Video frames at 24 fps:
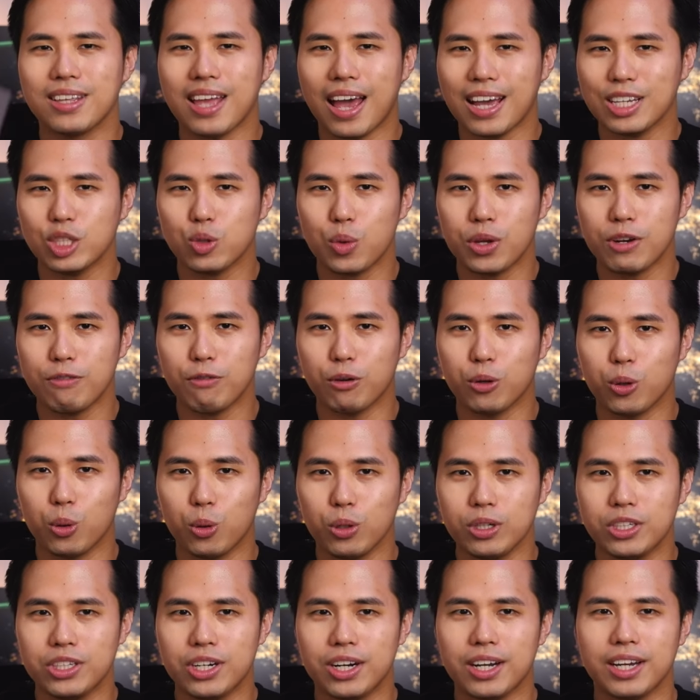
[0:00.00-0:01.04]
On the S24
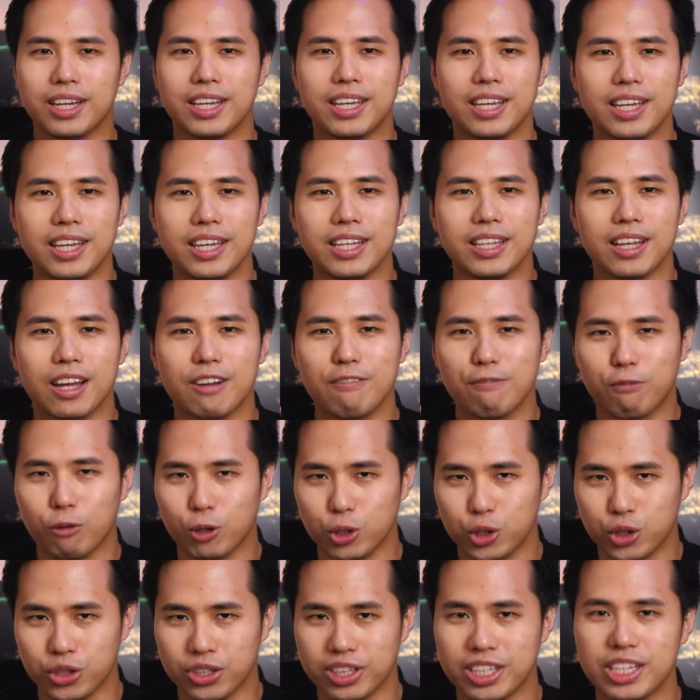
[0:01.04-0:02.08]
Ultra, it
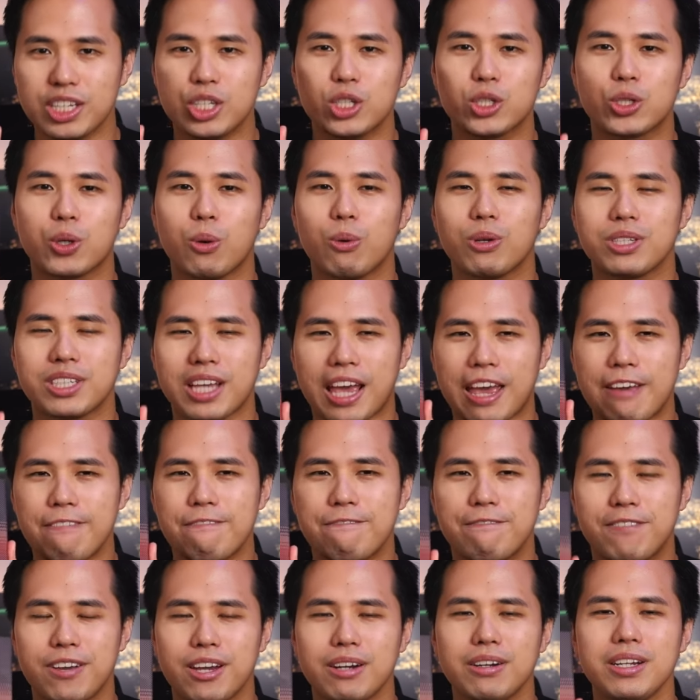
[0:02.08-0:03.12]
unfortunately shows a
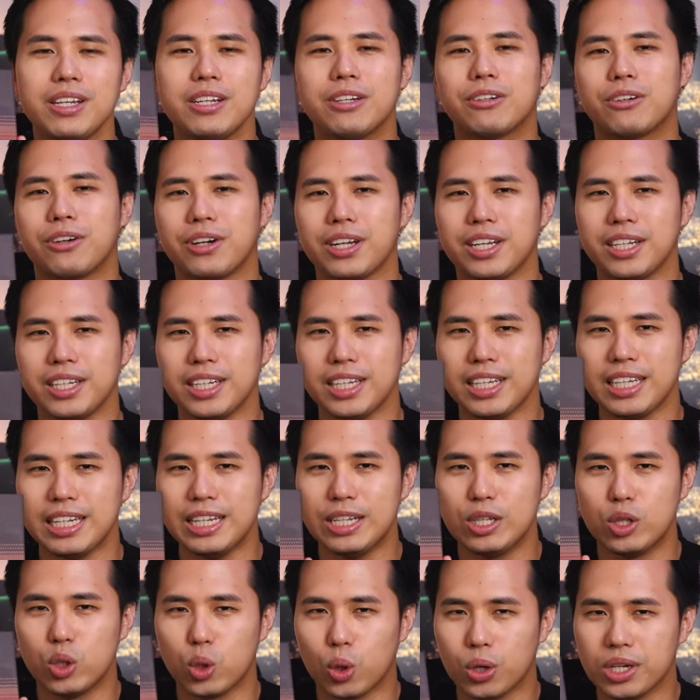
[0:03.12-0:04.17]
very grainy,
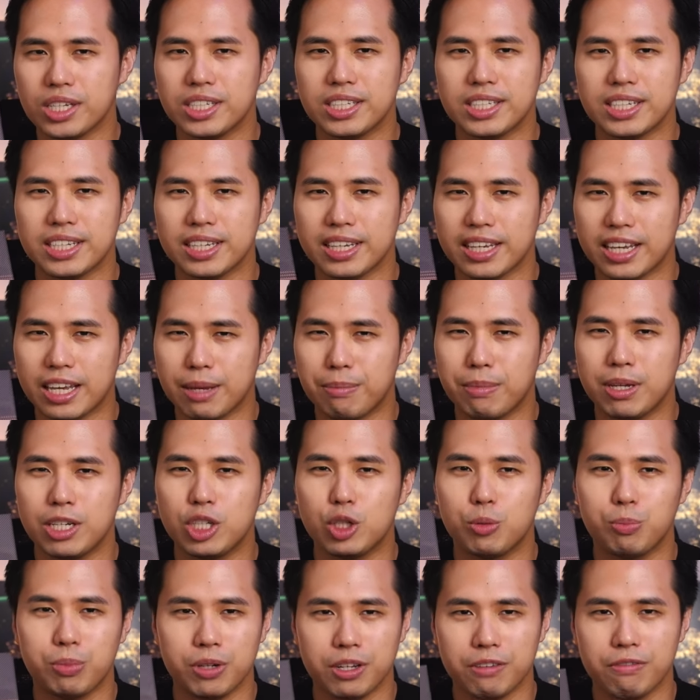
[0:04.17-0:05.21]
noisy
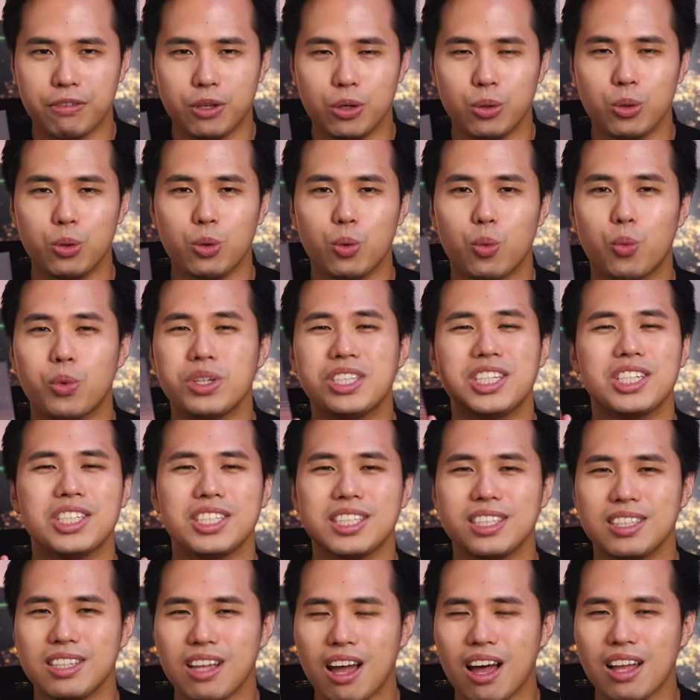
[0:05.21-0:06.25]
image preview, which
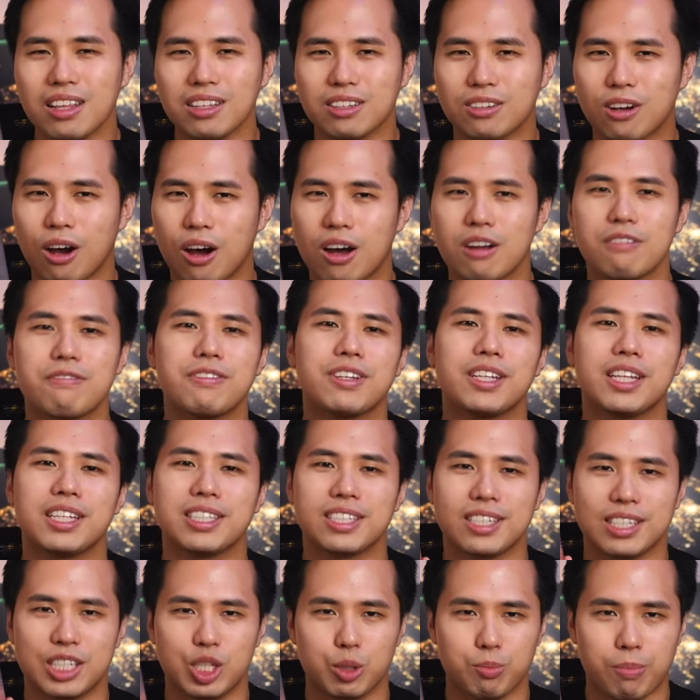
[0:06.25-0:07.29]
is not
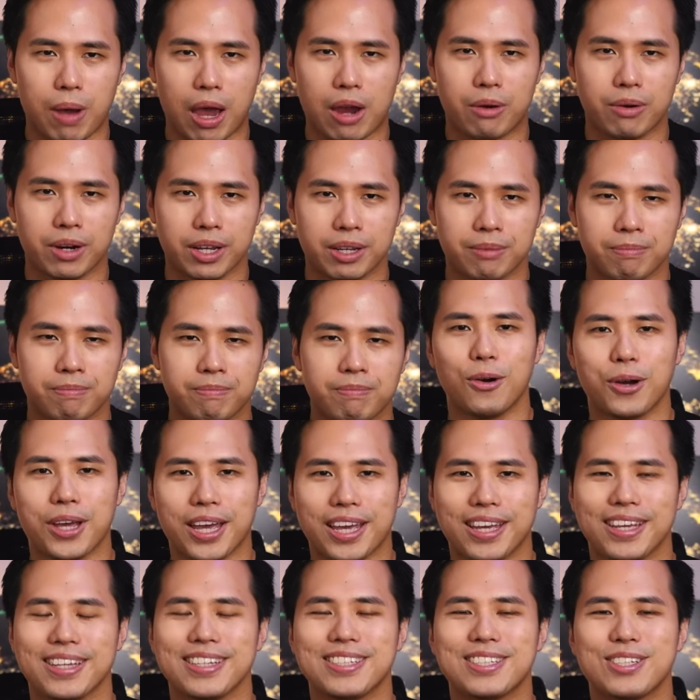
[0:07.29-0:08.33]
confidence-inspiring.
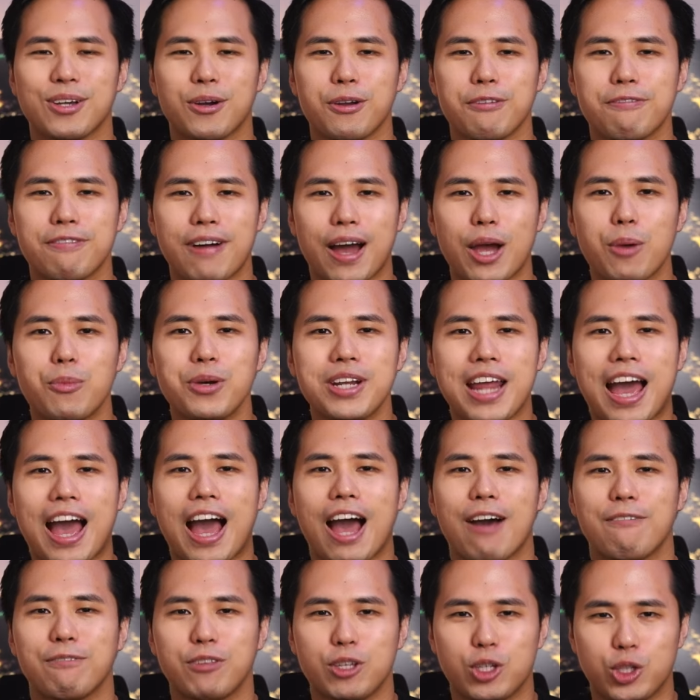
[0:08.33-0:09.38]
Okay, so if I would
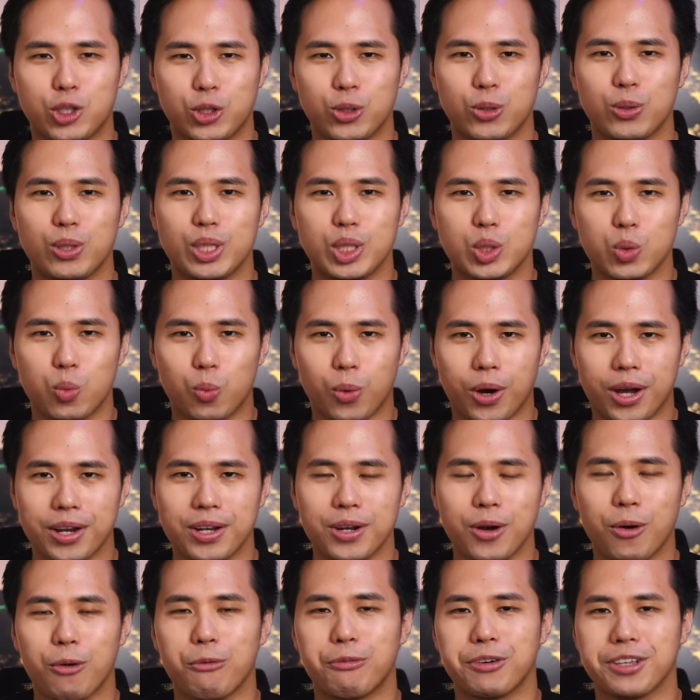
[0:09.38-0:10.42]
have to choose
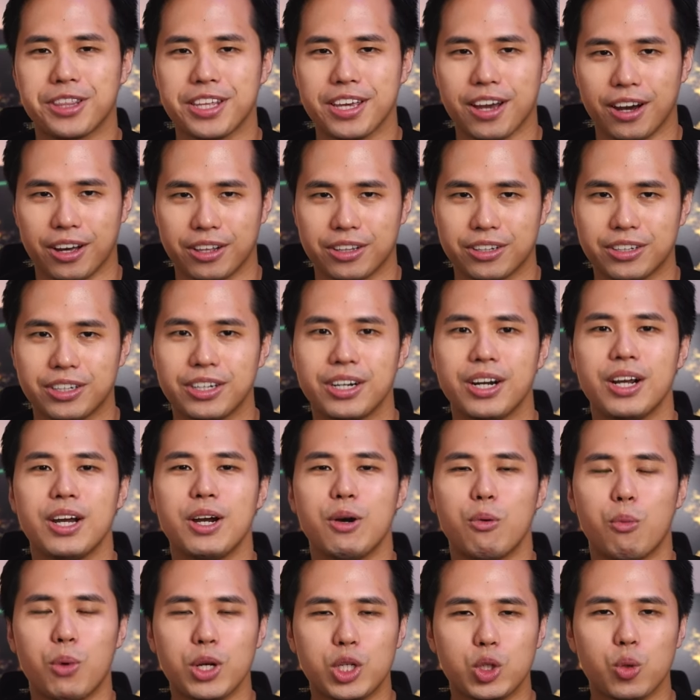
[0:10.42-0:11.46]
one over the other,
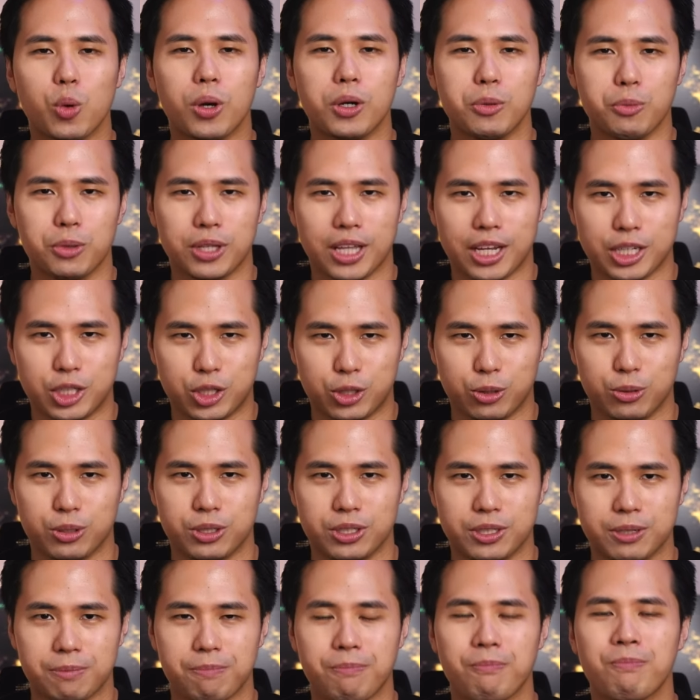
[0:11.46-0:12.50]
which one will I
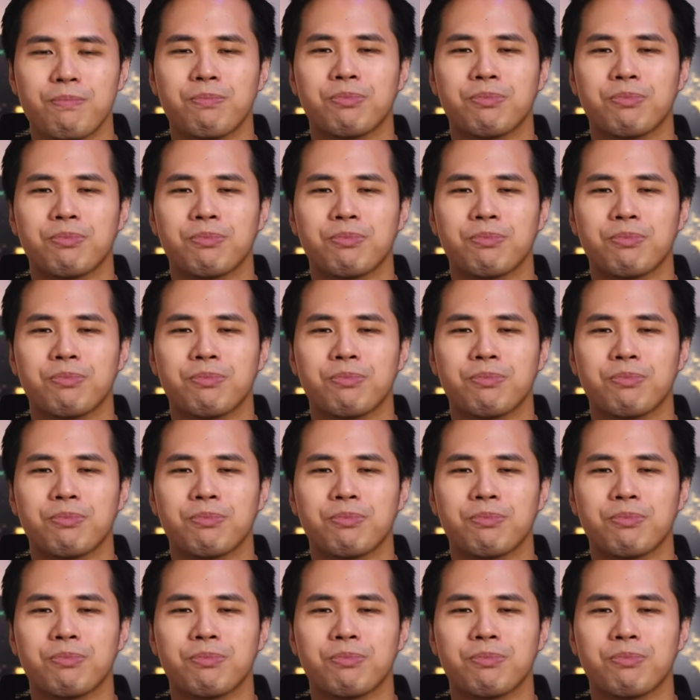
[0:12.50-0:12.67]
choose?